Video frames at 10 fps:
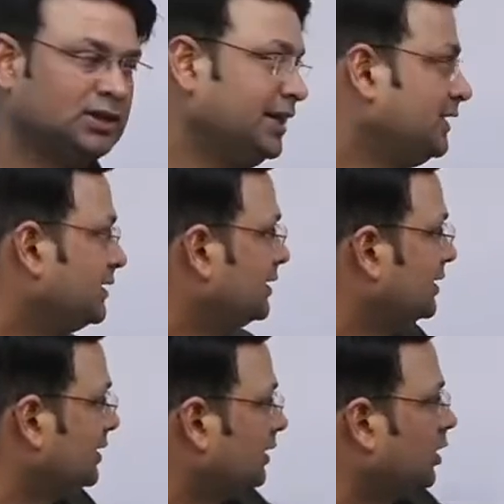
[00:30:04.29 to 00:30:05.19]
Right?
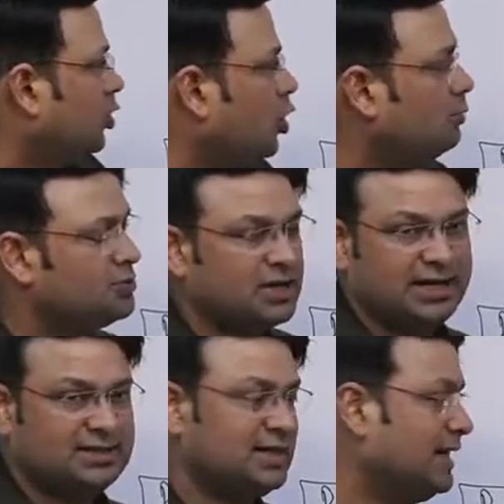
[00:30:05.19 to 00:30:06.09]
The norm
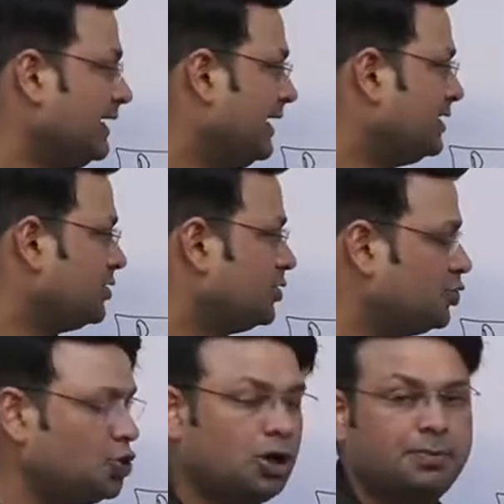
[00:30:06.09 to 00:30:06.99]
says that it
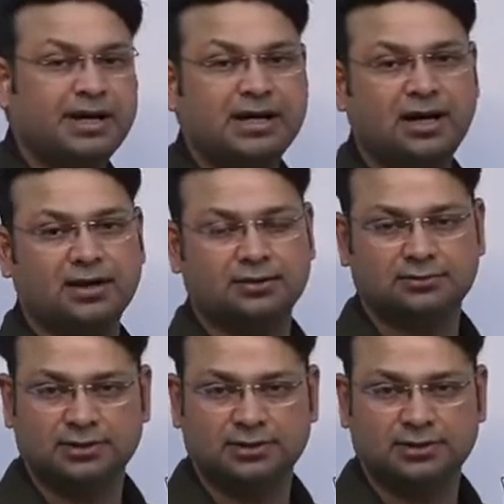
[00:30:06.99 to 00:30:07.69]
should be done.